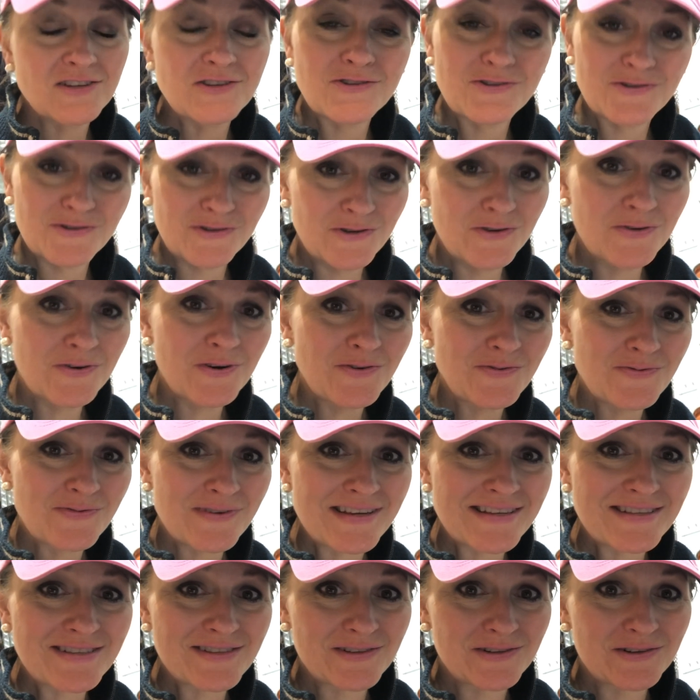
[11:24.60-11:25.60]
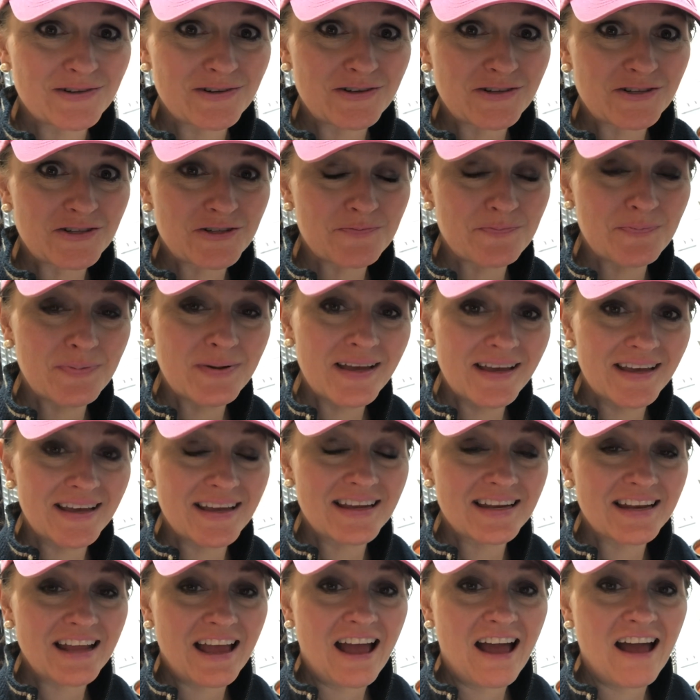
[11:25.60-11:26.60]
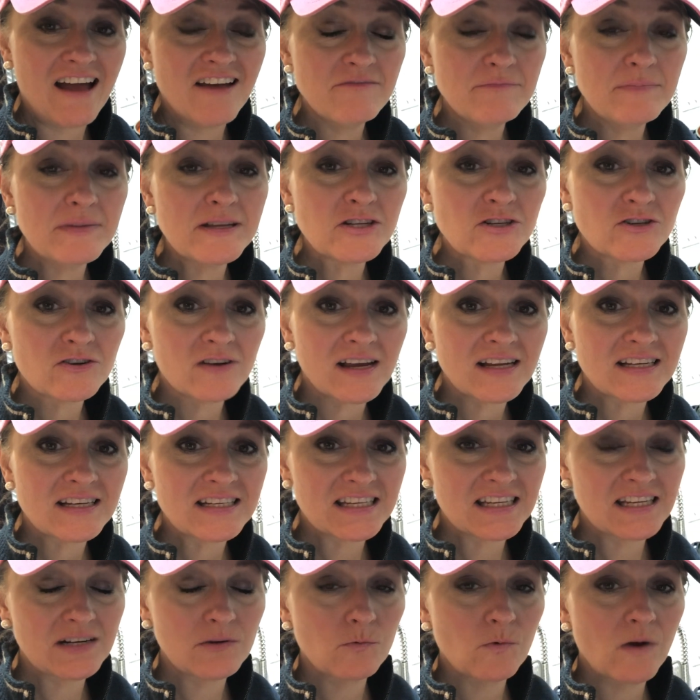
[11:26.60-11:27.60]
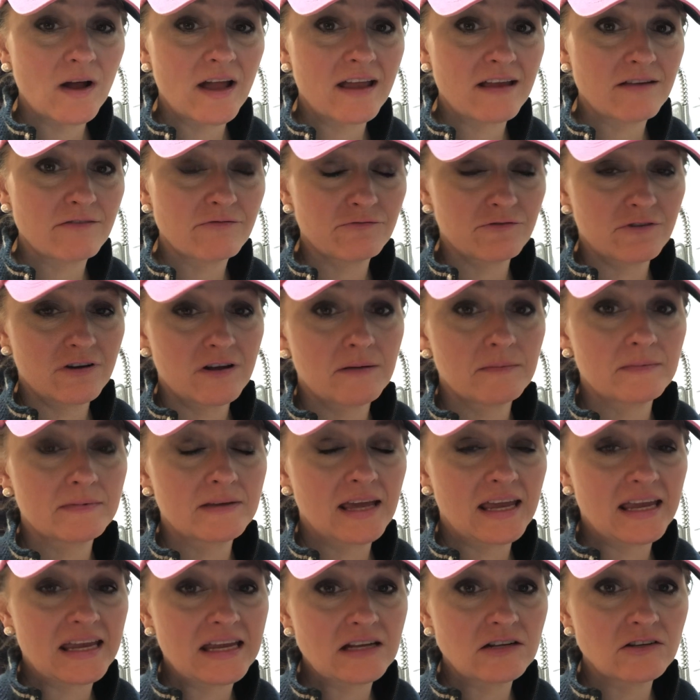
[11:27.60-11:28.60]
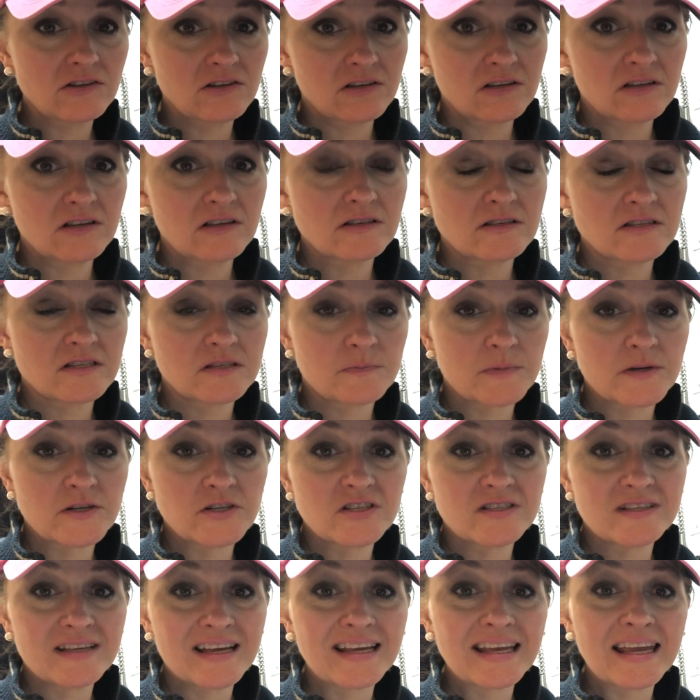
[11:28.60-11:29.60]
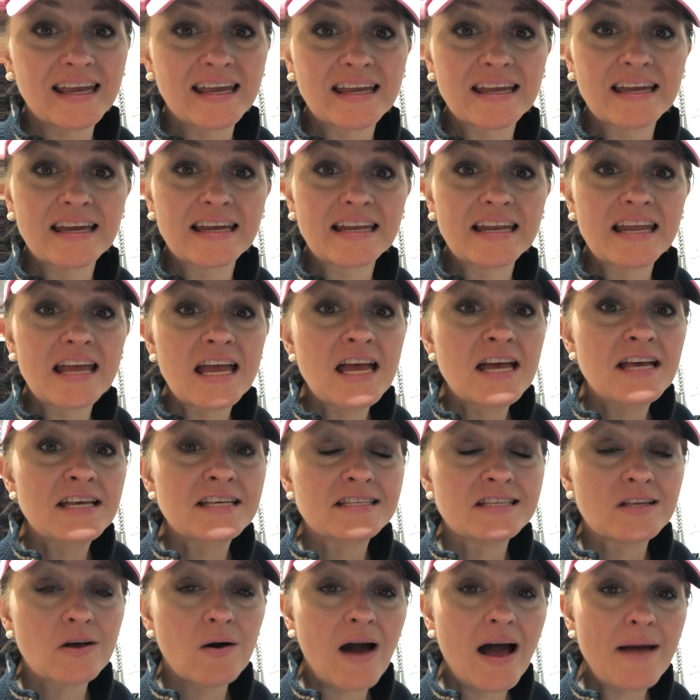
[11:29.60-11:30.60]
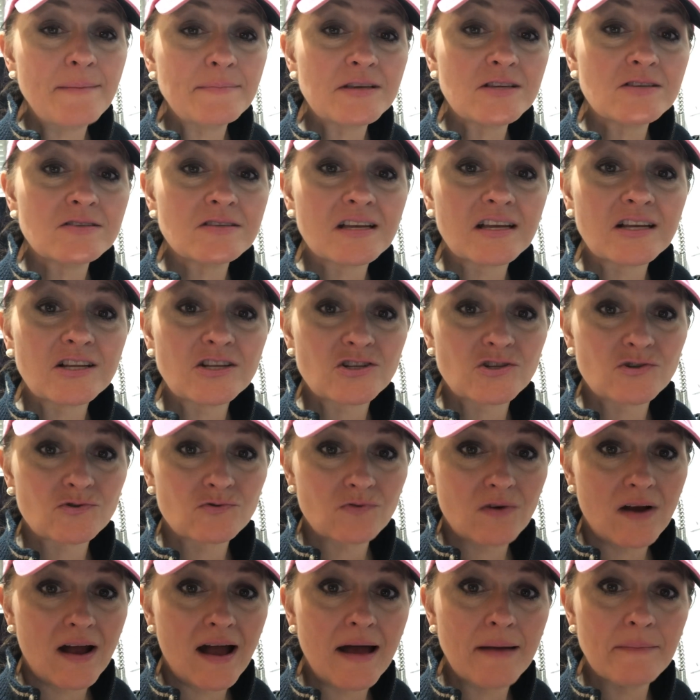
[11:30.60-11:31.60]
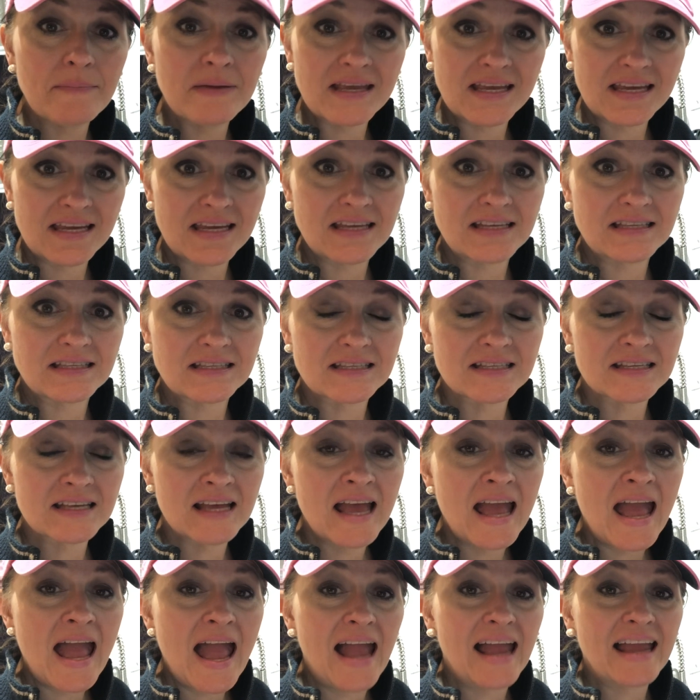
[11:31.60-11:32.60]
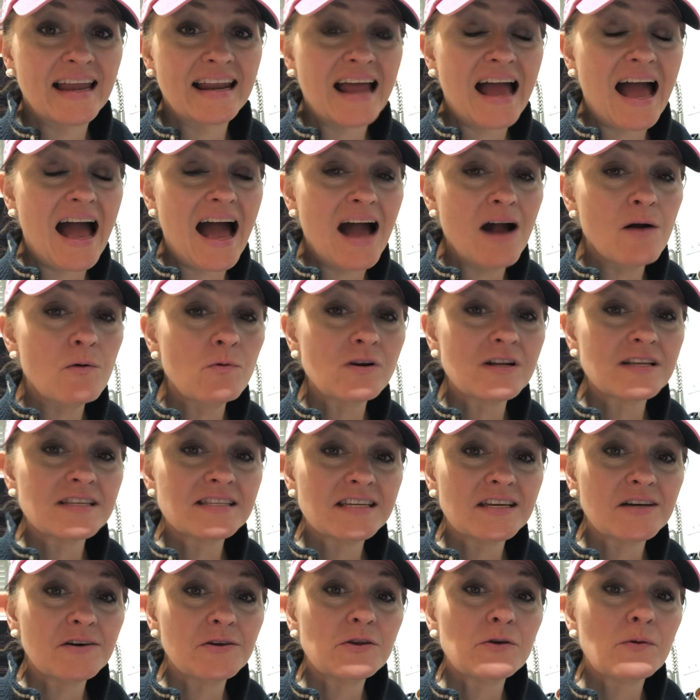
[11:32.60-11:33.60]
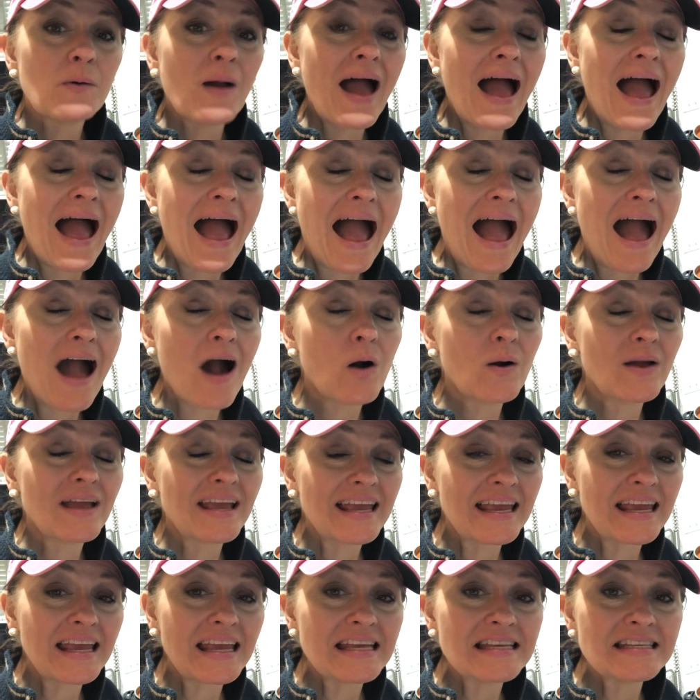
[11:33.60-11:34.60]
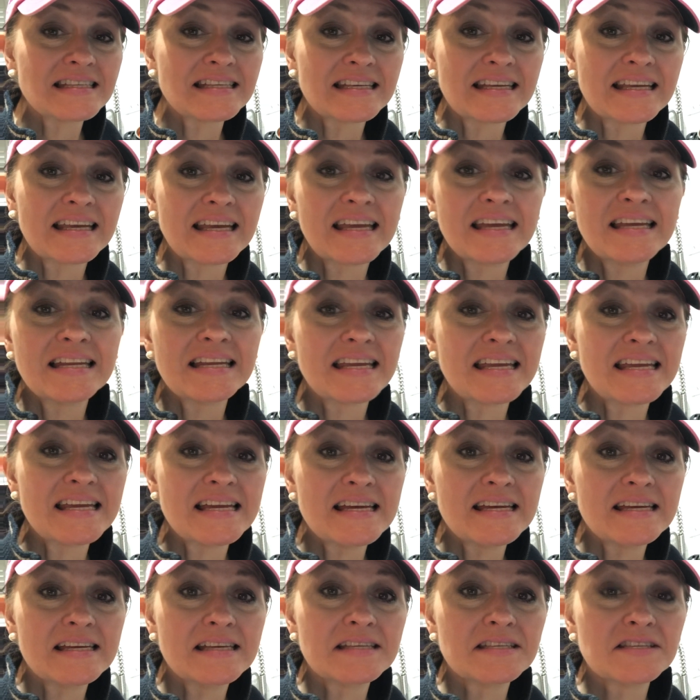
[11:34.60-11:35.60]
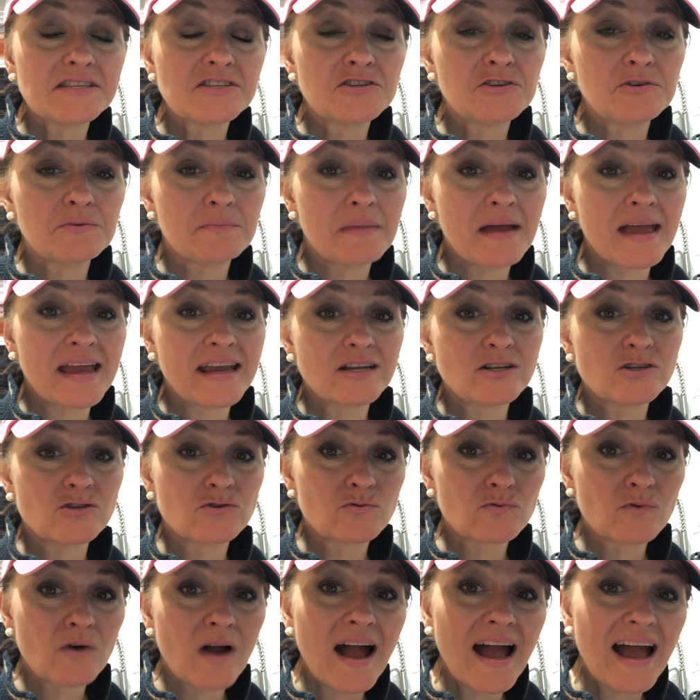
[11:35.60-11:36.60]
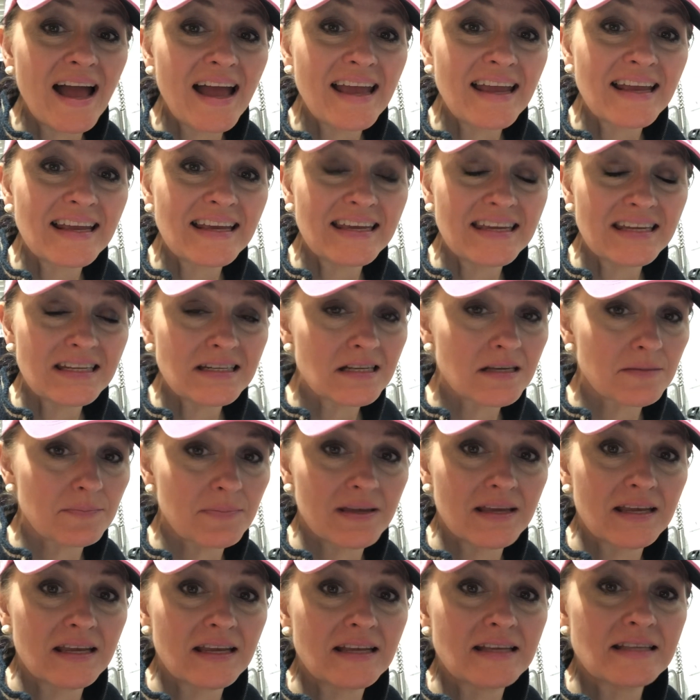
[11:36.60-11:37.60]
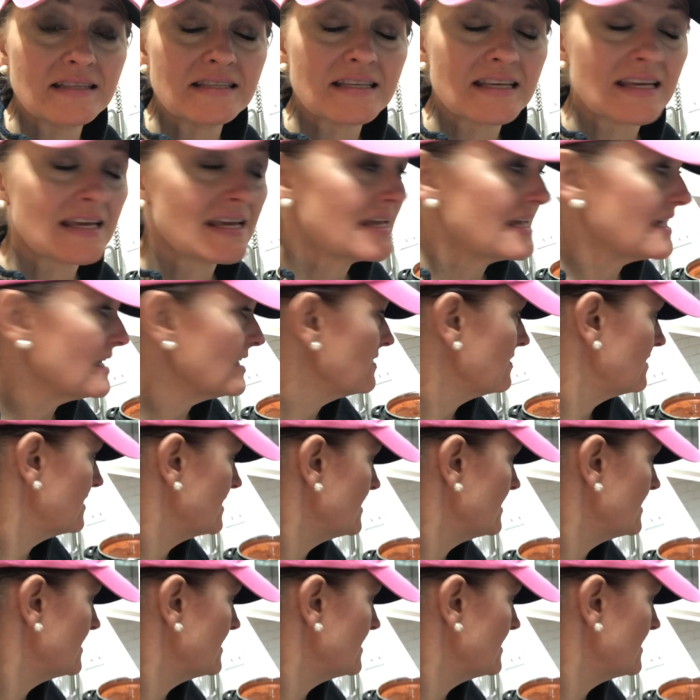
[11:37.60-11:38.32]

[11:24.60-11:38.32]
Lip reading: Do your own research, but I've been trying to get away from canned goods as much as I can, so I'm using dry beans. And I want to tell you how easy it is to make dry kidney beans in